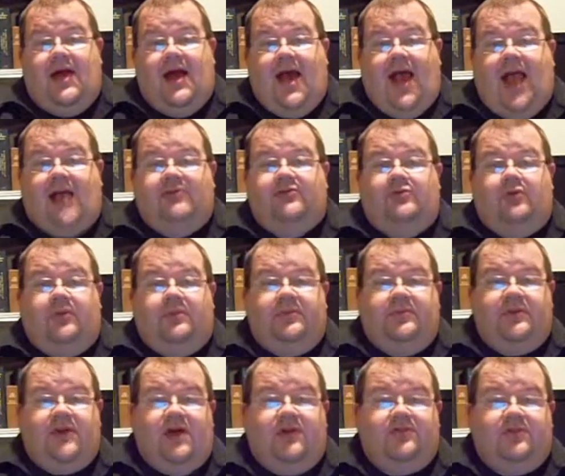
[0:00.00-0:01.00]
actual
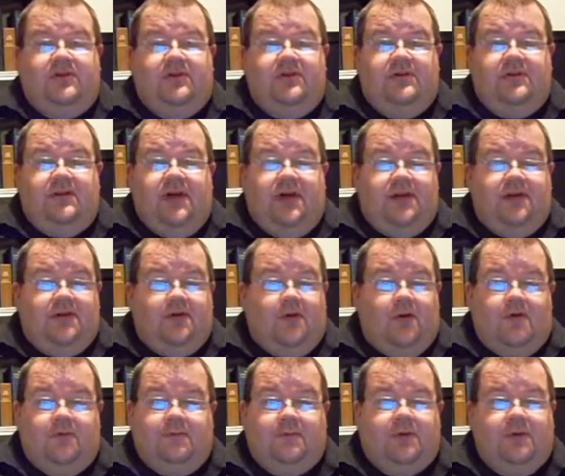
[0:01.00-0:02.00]
possession, and the
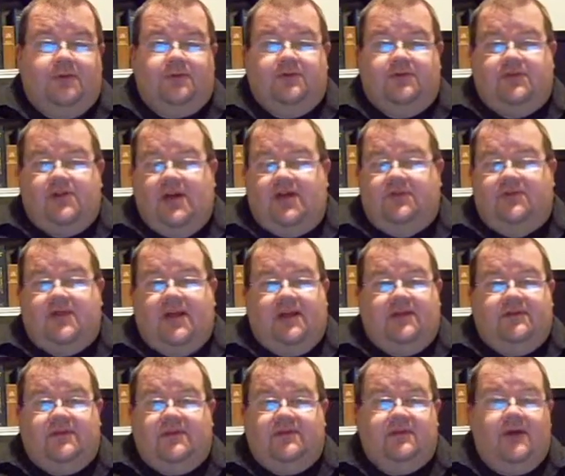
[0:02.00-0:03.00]
Court of Appeals rejects that
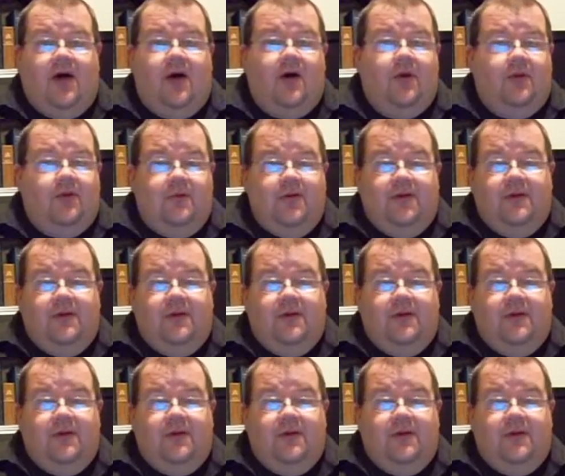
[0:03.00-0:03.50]
and says no,